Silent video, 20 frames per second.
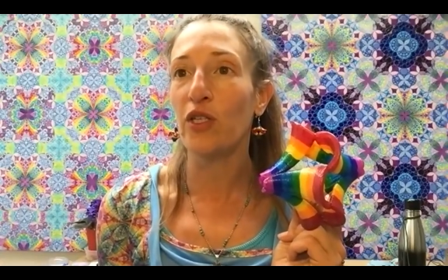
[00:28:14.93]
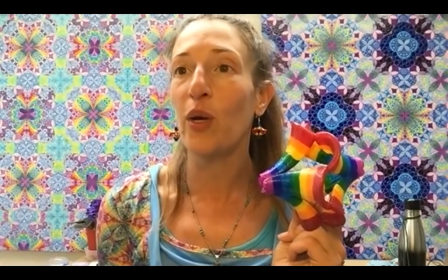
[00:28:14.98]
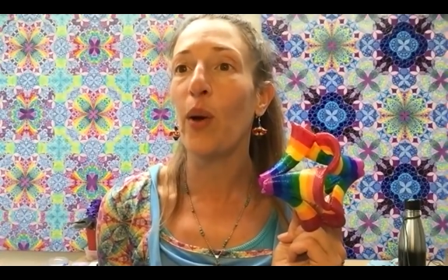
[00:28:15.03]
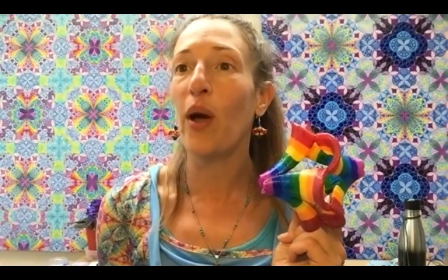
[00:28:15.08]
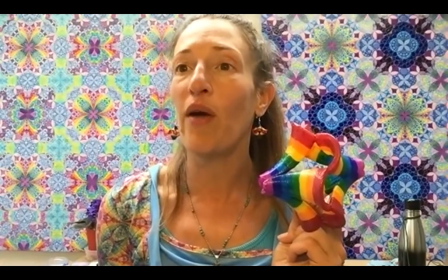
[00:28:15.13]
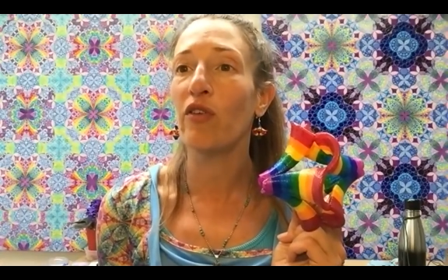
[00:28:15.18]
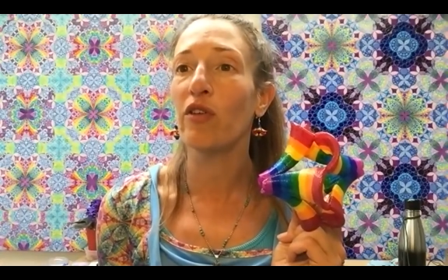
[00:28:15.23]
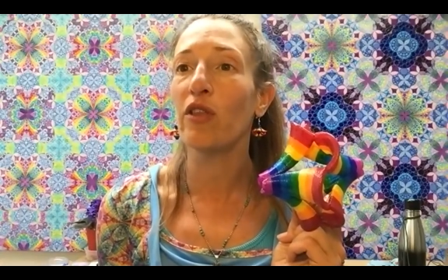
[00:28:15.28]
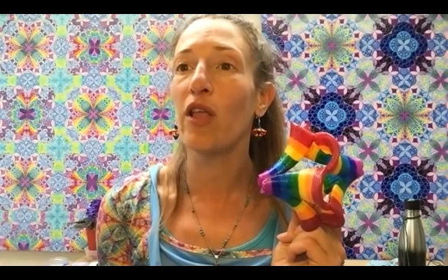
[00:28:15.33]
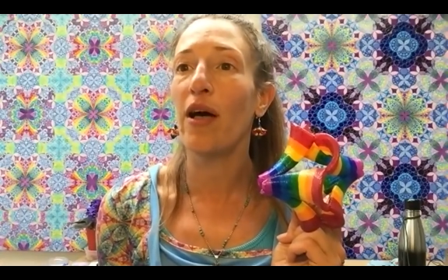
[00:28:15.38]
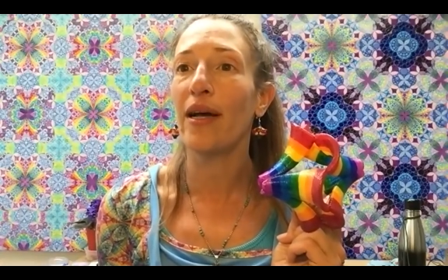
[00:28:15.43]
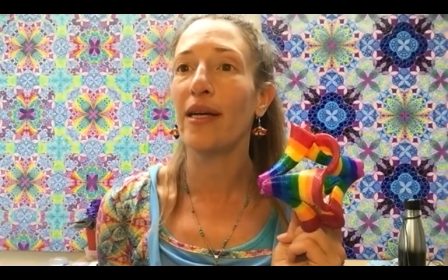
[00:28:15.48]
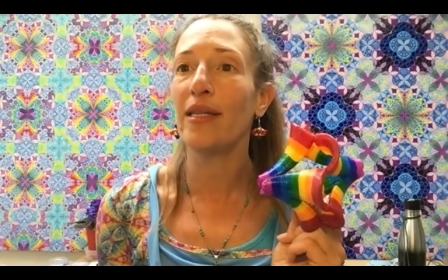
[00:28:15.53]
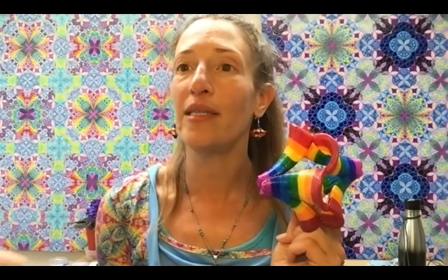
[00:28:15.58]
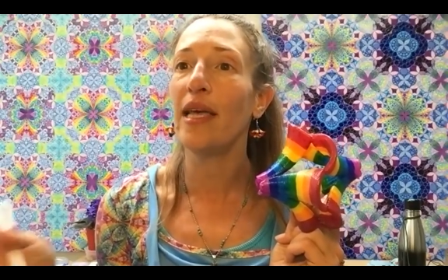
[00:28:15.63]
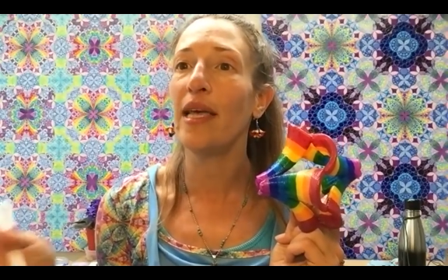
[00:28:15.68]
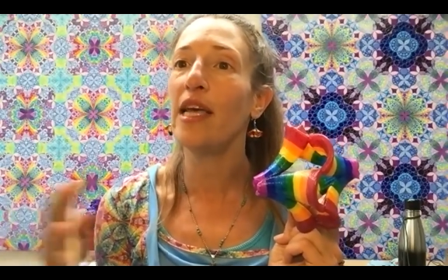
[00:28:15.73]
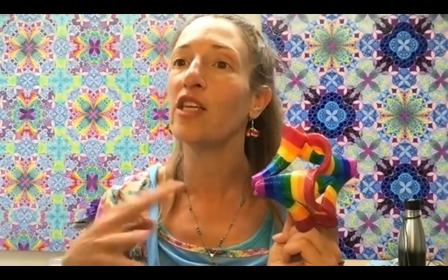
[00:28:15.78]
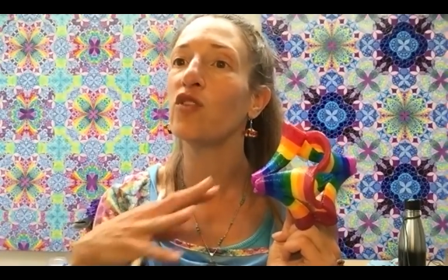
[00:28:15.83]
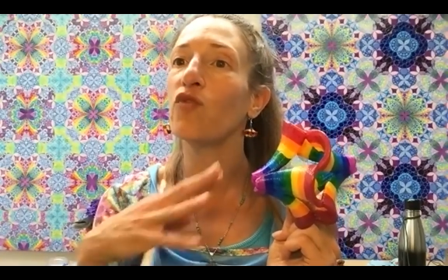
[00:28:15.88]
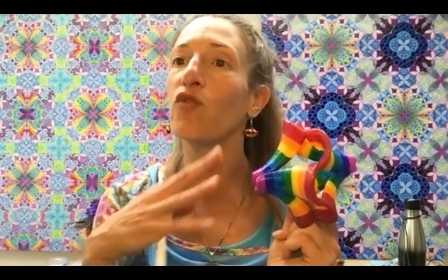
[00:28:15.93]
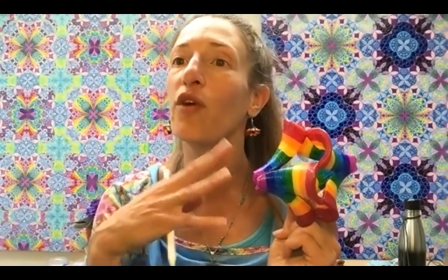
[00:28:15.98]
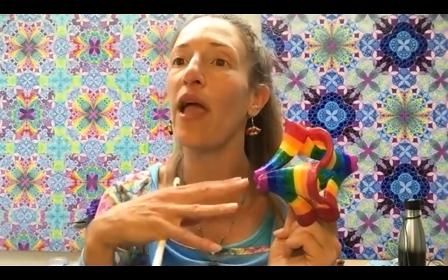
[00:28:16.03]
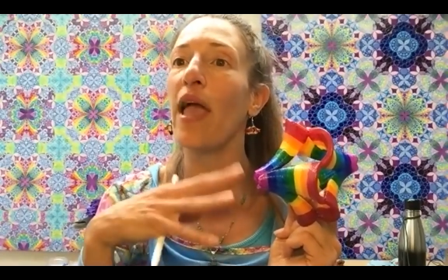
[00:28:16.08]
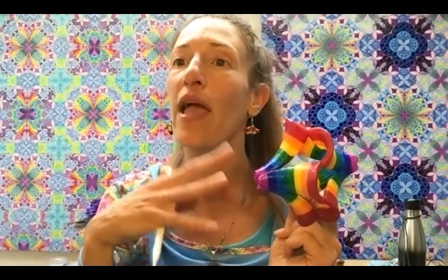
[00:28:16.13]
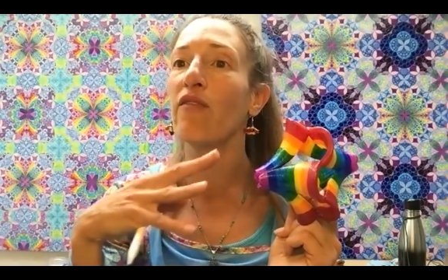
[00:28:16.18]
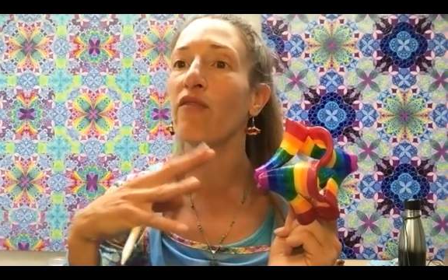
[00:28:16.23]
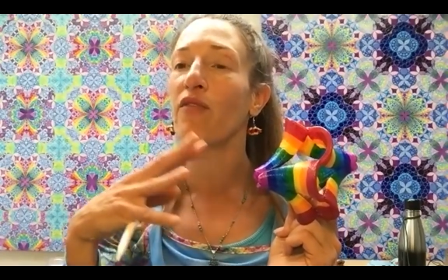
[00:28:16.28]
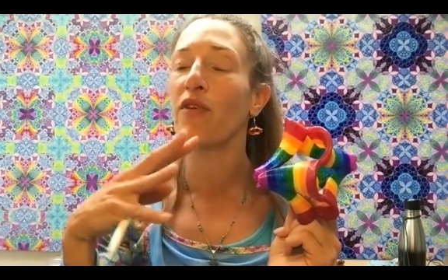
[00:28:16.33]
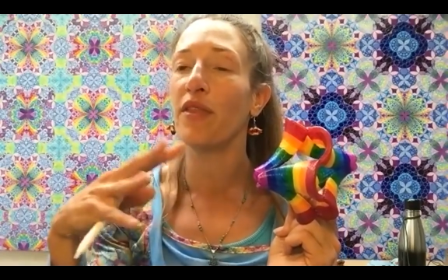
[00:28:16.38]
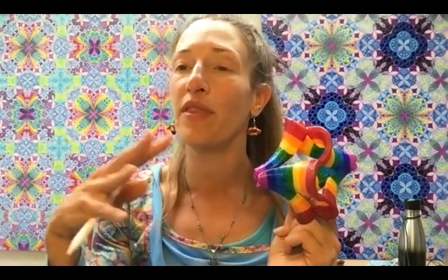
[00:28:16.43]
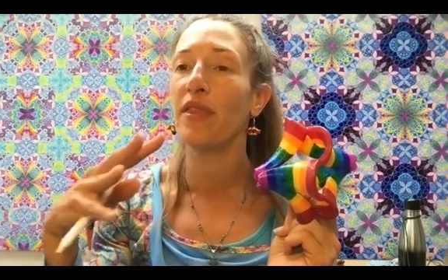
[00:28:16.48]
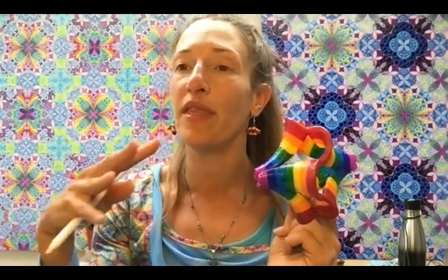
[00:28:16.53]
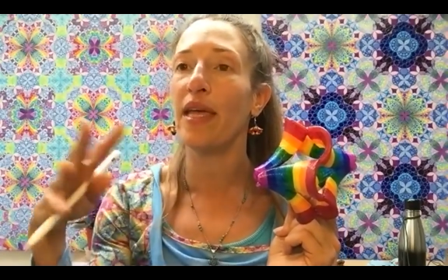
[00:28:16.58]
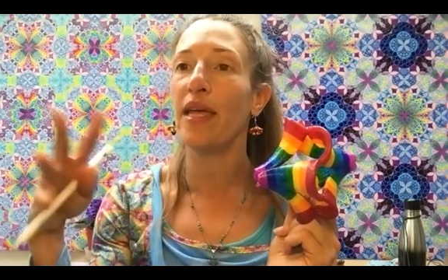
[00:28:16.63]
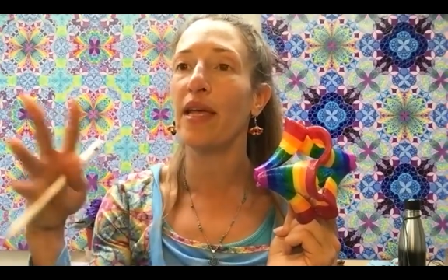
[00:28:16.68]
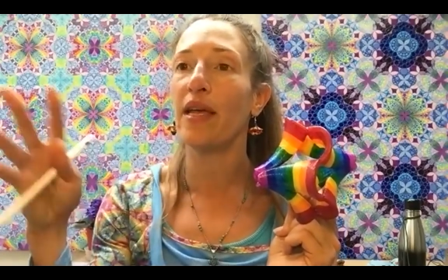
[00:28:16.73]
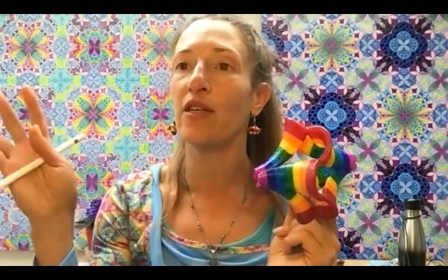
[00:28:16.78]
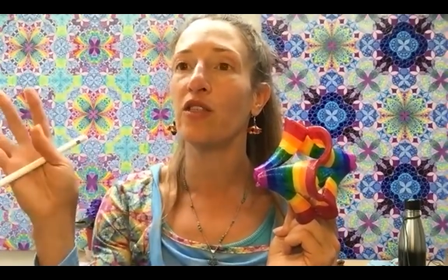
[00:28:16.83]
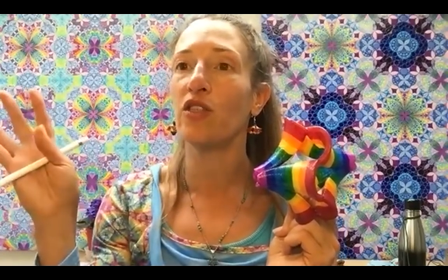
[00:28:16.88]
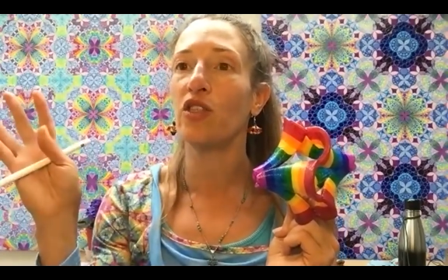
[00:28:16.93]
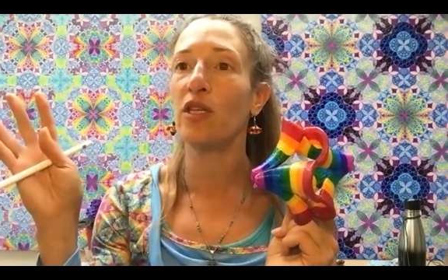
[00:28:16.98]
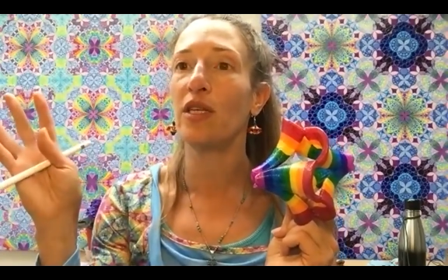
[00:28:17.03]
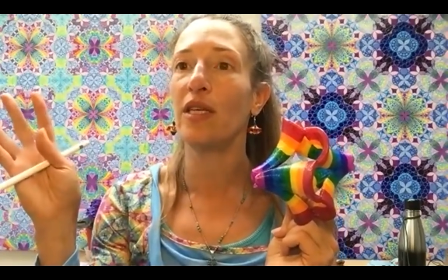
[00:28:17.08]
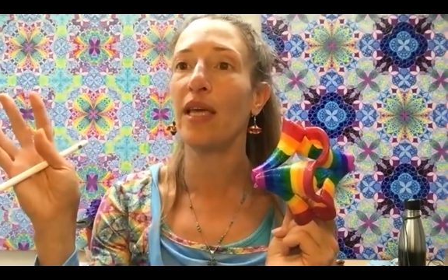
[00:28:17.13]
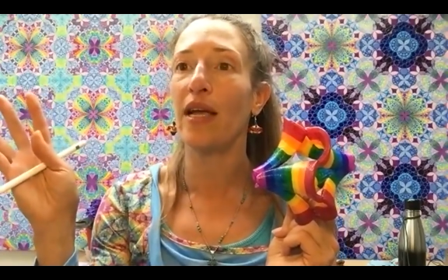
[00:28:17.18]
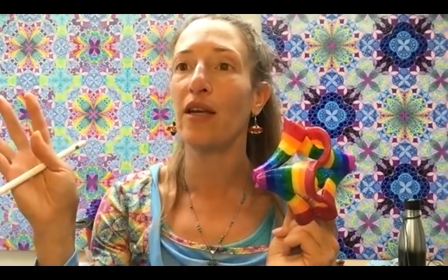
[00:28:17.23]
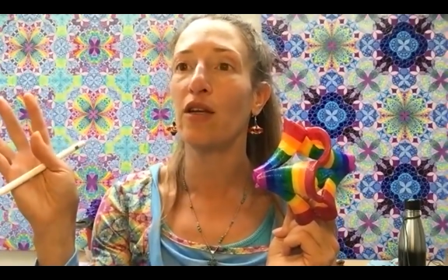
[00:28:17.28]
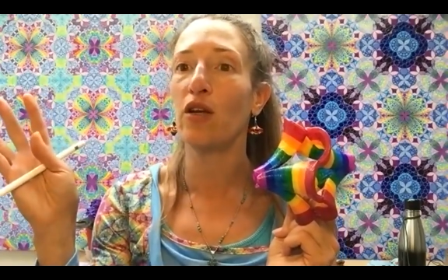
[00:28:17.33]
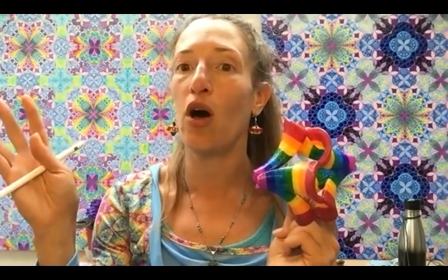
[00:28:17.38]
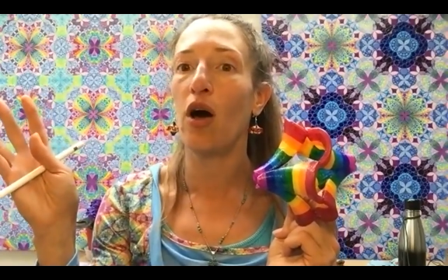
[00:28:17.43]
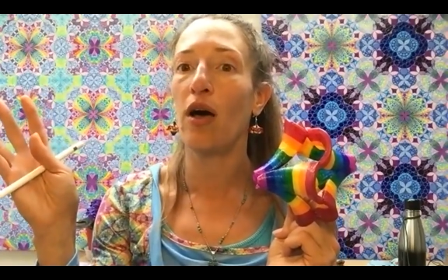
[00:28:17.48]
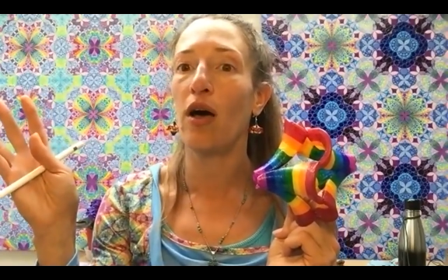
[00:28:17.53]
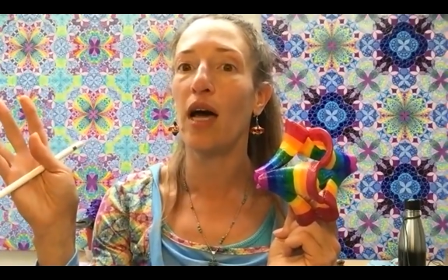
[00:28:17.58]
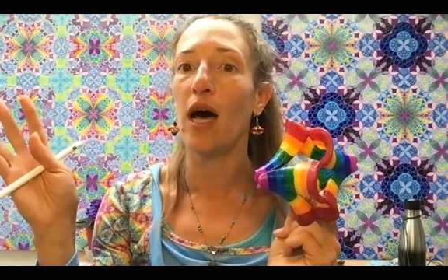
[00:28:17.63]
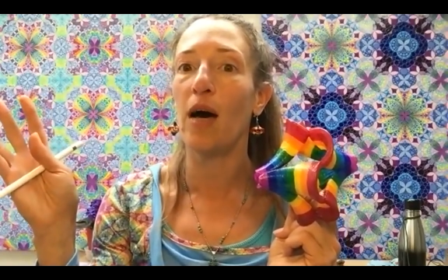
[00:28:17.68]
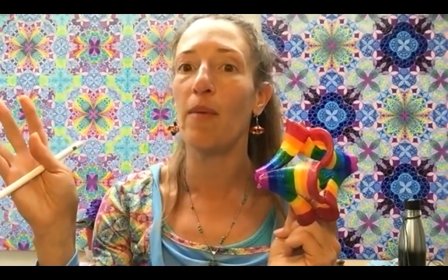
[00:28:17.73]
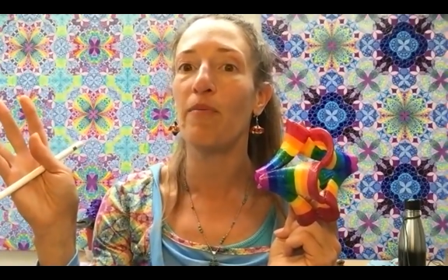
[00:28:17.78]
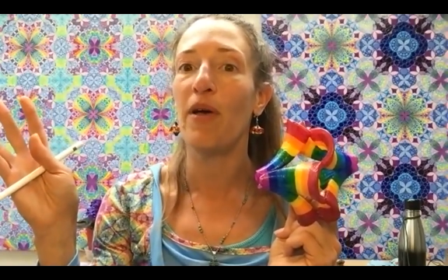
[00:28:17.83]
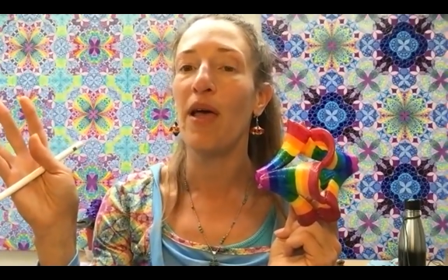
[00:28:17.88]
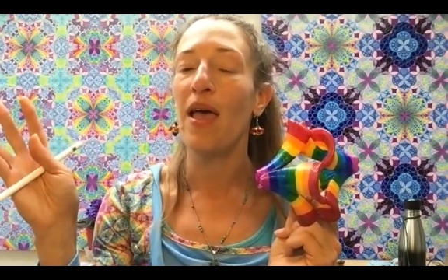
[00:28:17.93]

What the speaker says: however long it takes for everything to get caught up.